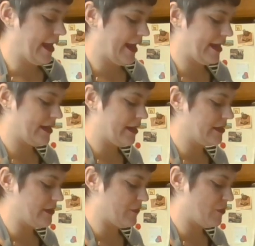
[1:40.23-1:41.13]

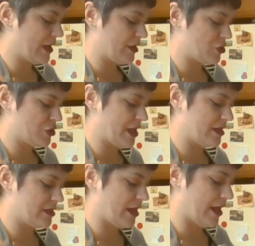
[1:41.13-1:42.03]
And if you catch
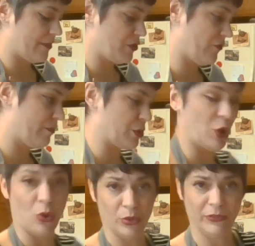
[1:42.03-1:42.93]
that you've put a
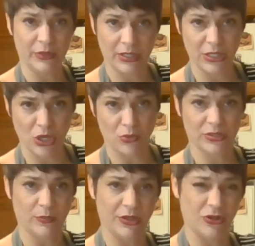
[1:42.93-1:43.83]
hole in one of the
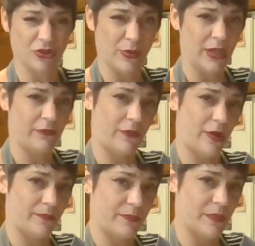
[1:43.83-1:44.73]
yolks while you're doing it
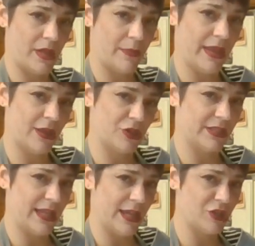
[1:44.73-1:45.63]
from eggshell
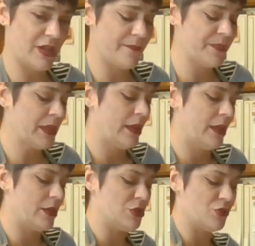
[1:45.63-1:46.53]
to eggshell,
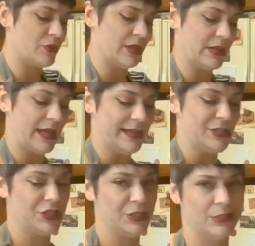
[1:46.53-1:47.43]
you can kind of
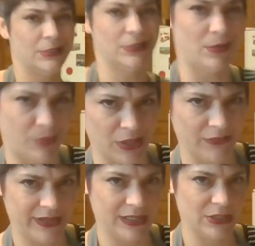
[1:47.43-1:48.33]
just dump all
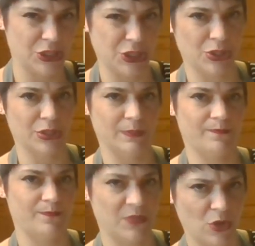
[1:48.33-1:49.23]
of it into your
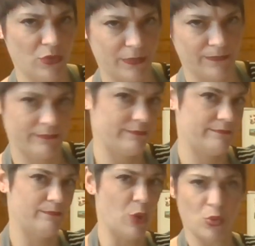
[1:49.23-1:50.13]
yolk
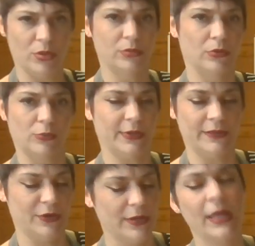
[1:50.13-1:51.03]
bowl or
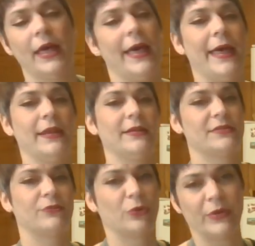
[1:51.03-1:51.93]
whatever, and it
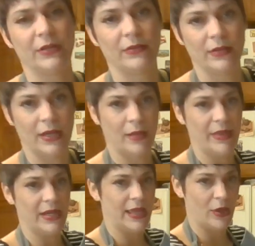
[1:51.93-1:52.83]
doesn't ruin
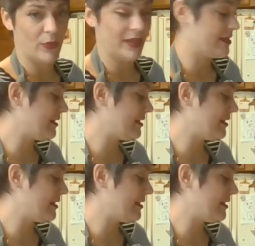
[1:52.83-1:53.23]
any egg whites.